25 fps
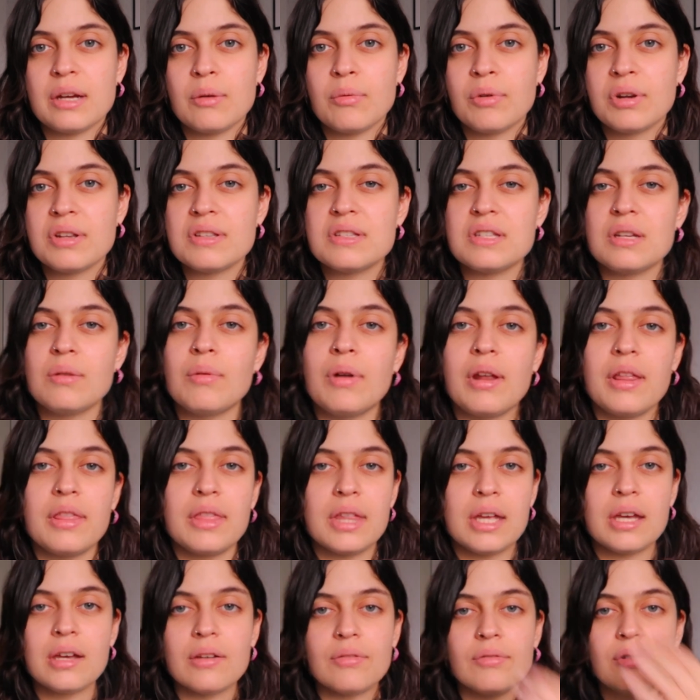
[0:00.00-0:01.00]
I want to see what I
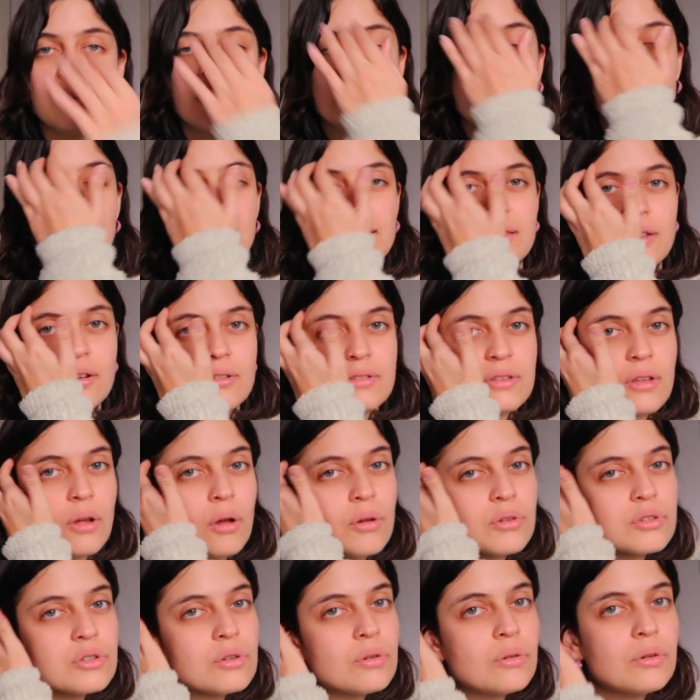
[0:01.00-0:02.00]
think of it. There's
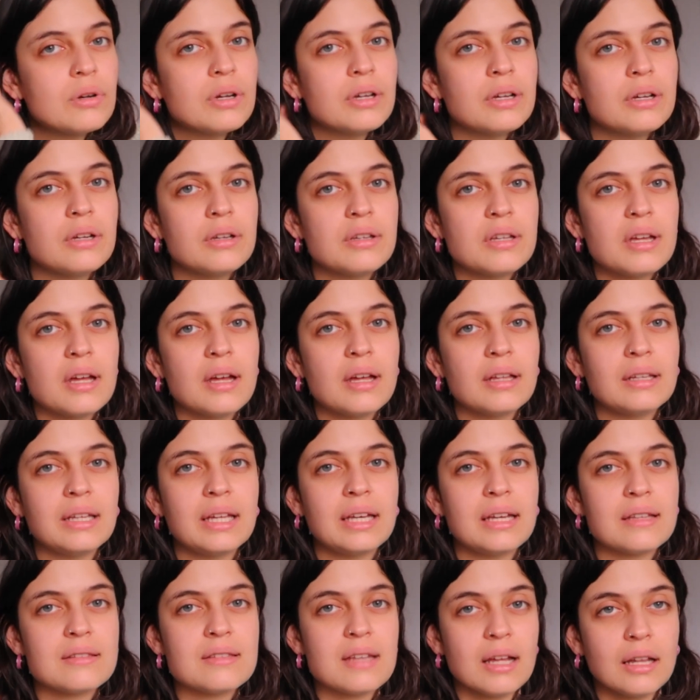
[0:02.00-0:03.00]
also a
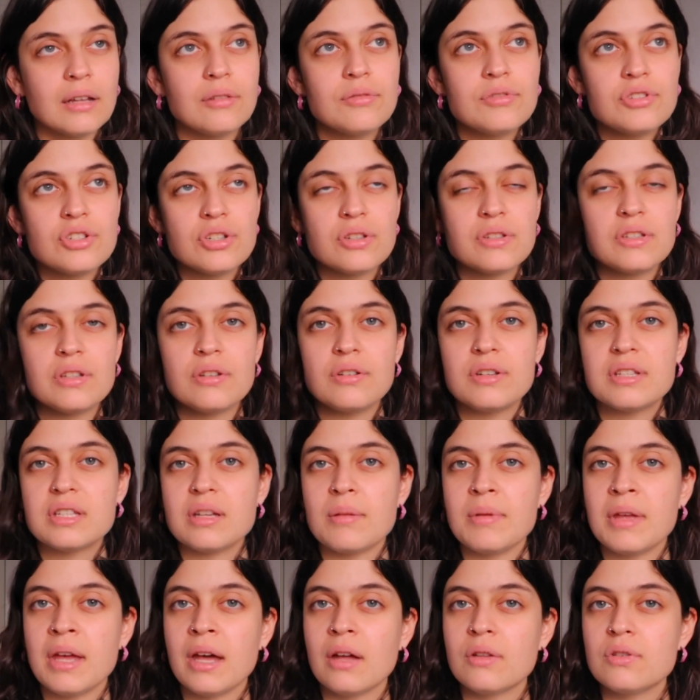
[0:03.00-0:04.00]
like a television series
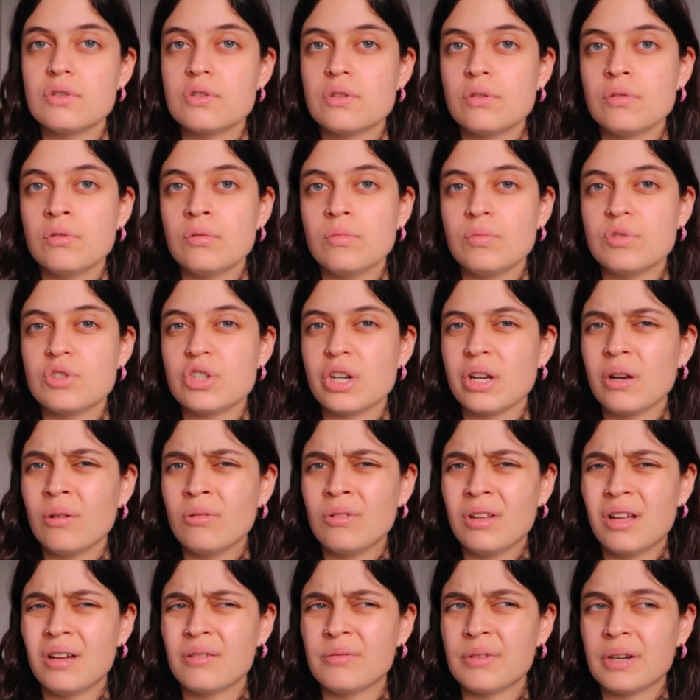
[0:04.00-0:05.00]
coming out soon, which I
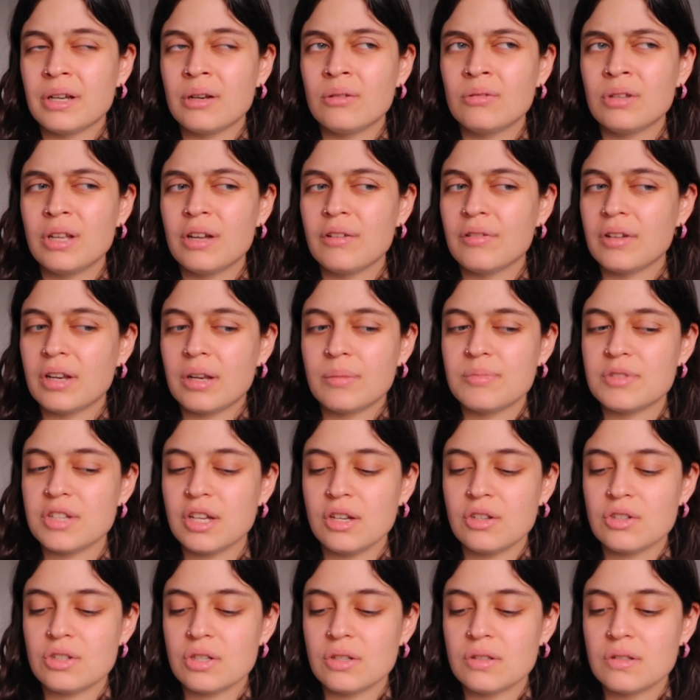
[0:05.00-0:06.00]
don't love. I don't love
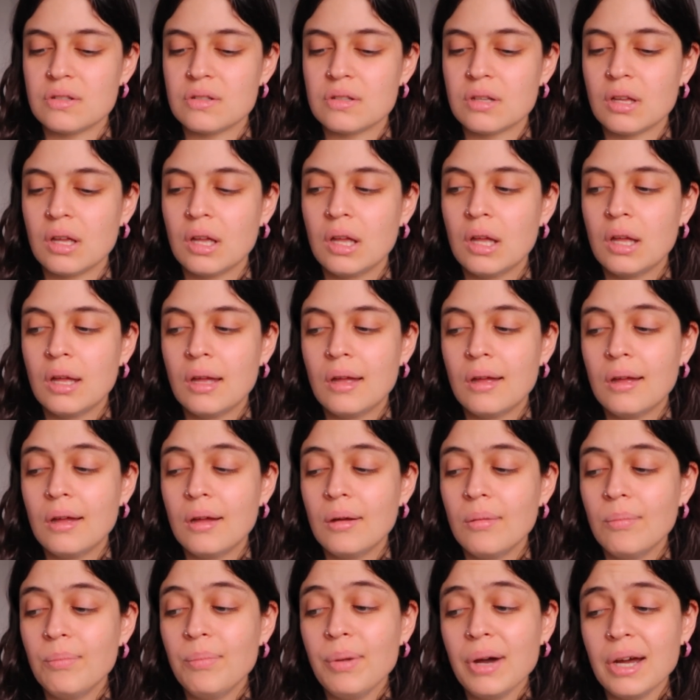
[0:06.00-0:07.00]
adaptations,
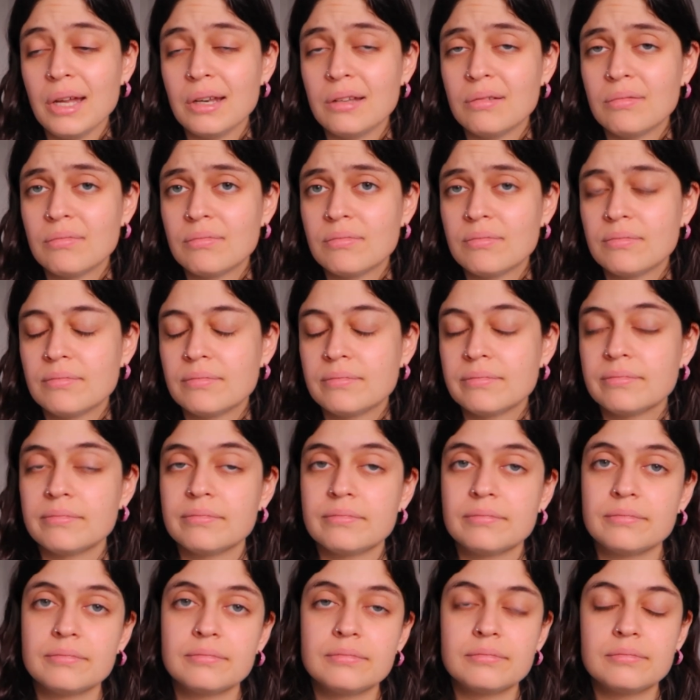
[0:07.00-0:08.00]
but
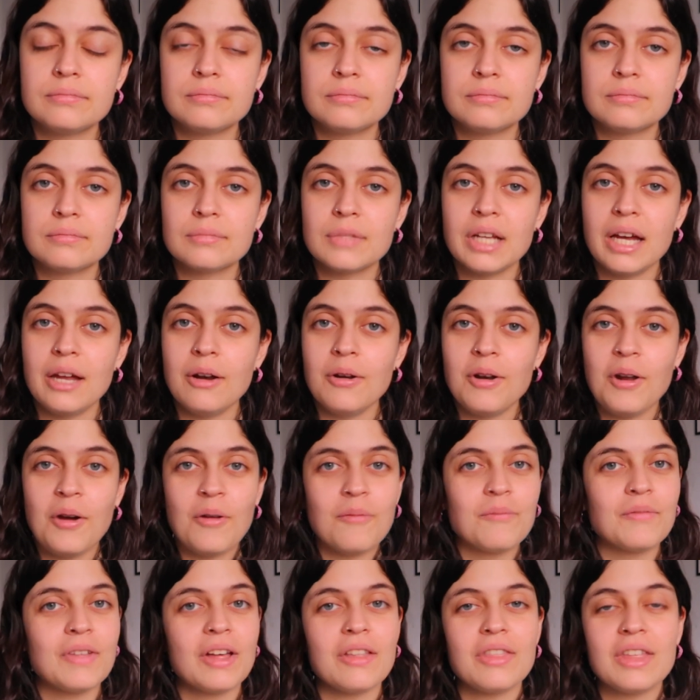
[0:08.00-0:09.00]
I don't
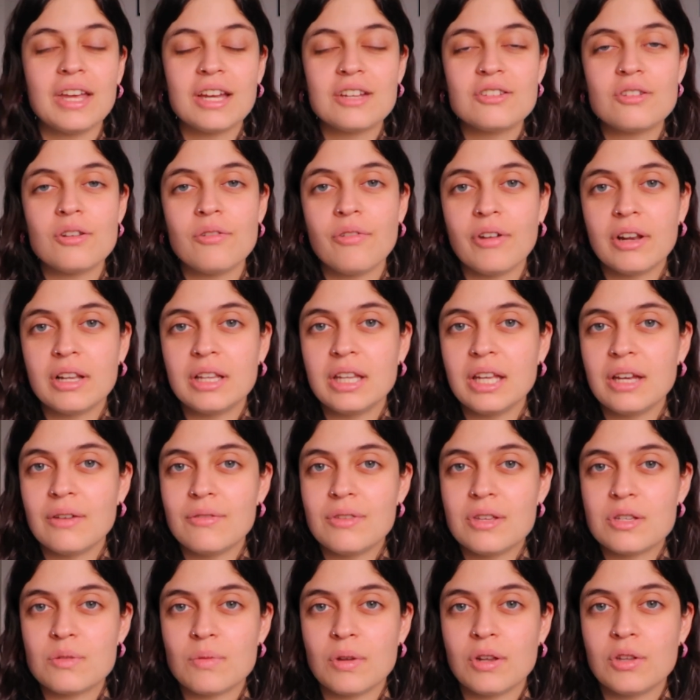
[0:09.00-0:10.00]
know. I think I should finally
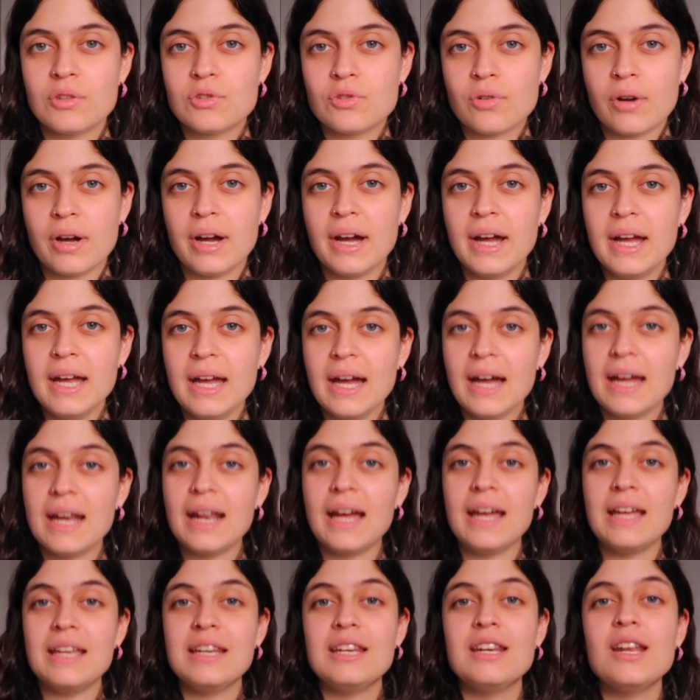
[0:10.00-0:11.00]
give this one a try.
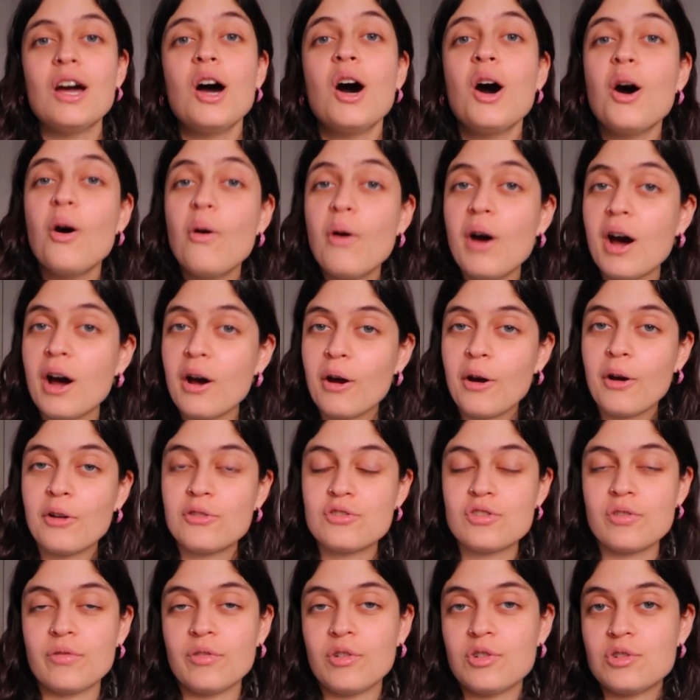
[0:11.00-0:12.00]
And I know how
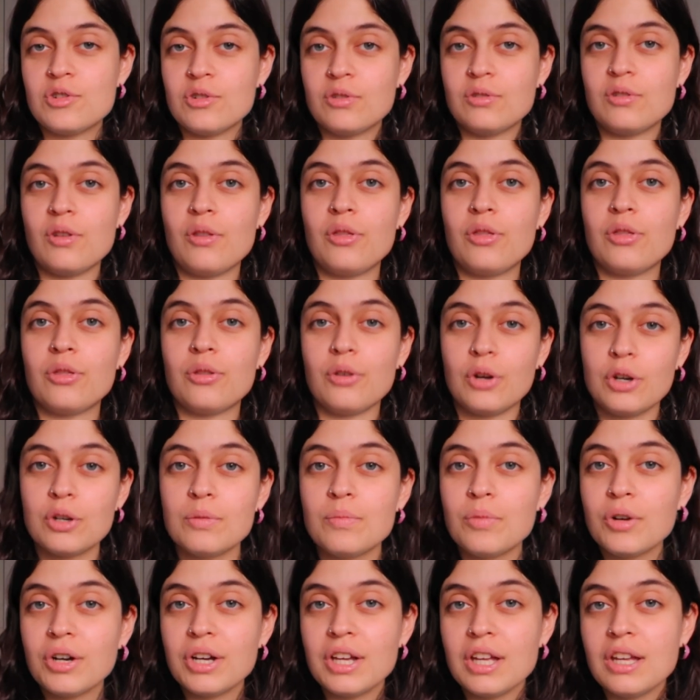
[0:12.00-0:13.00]
controversial the
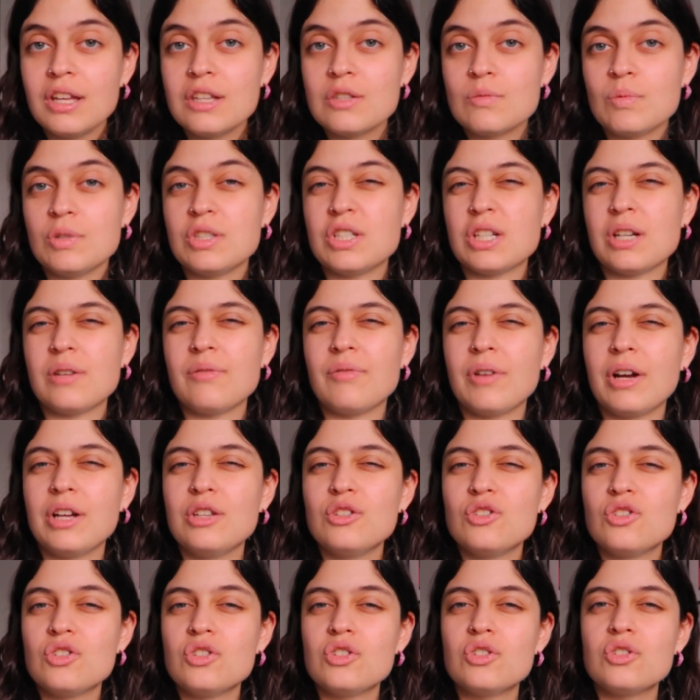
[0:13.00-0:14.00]
third book is, which I
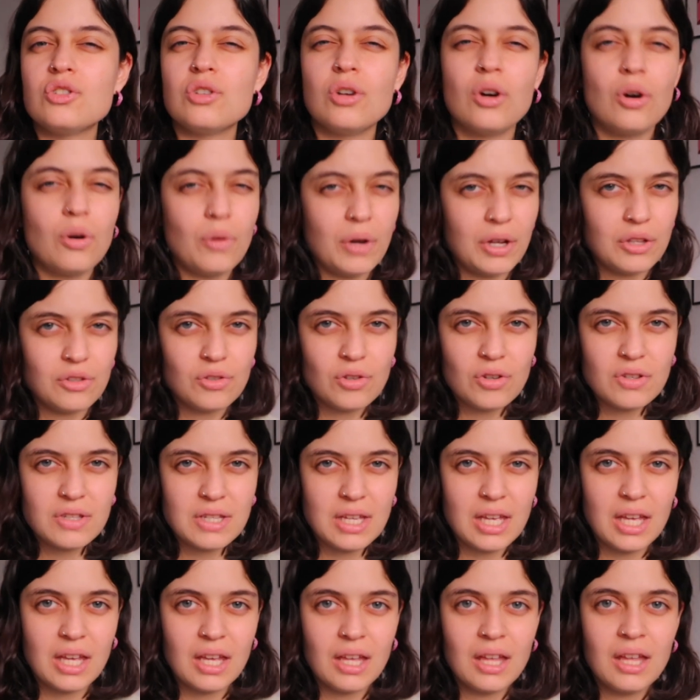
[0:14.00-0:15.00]
find so
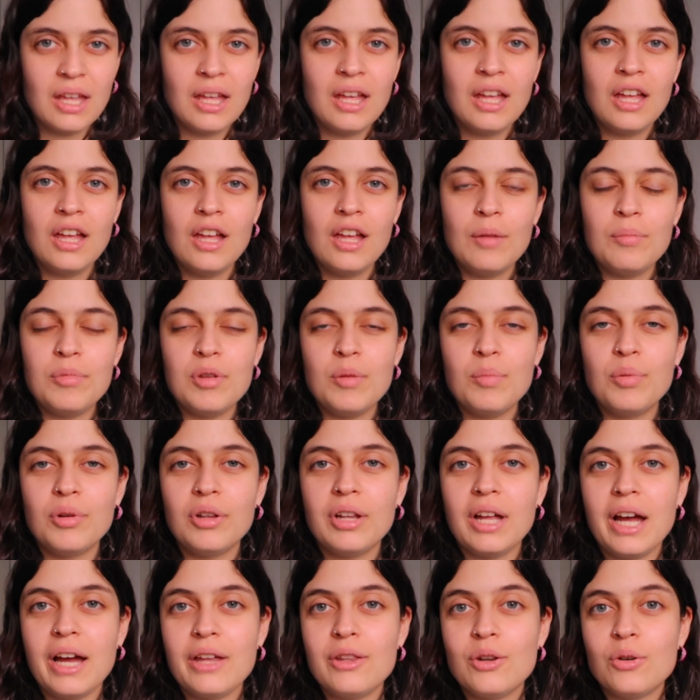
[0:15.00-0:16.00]
interesting.
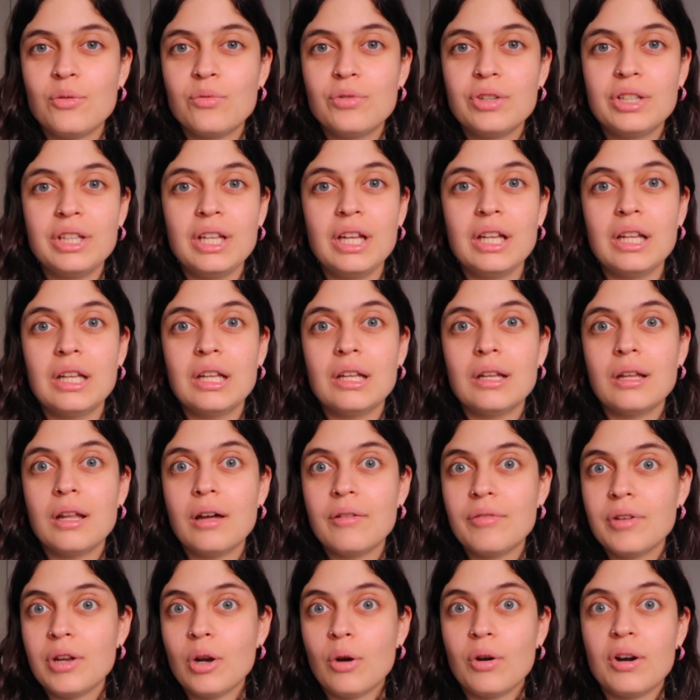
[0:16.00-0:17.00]
People either really
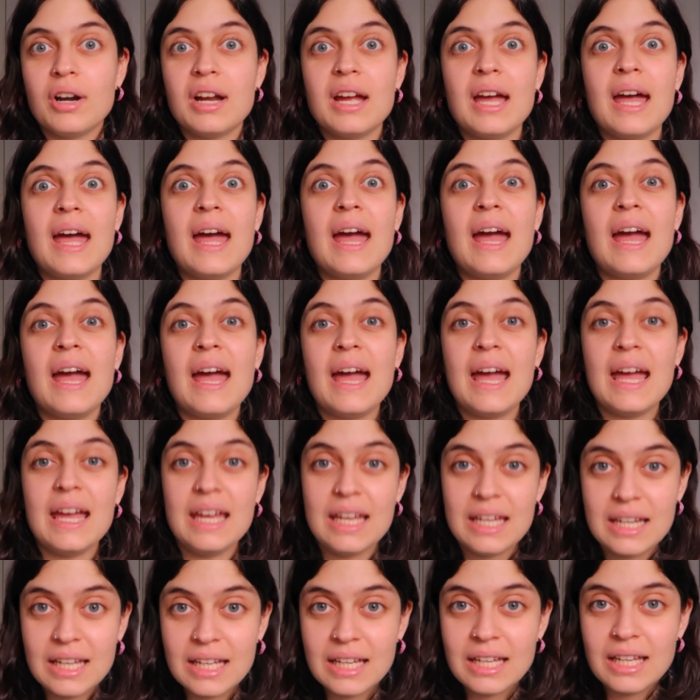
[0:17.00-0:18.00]
love it or
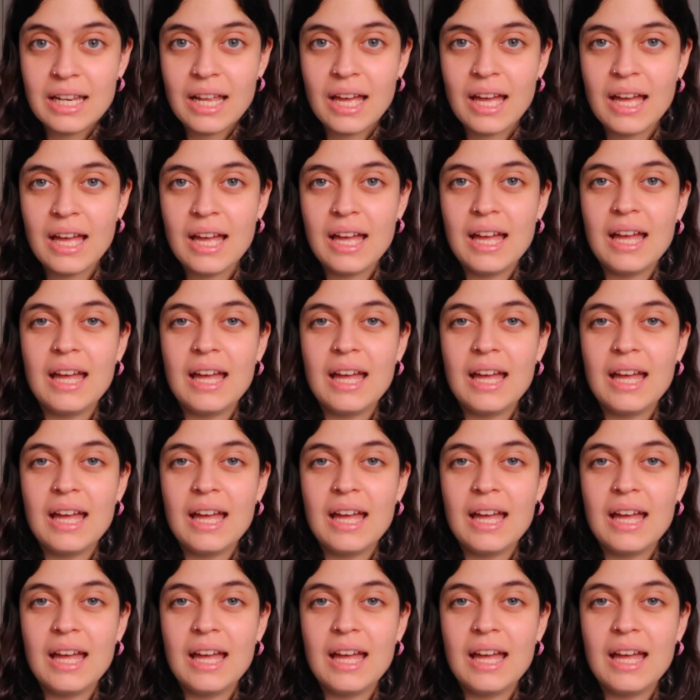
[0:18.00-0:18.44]
hate it.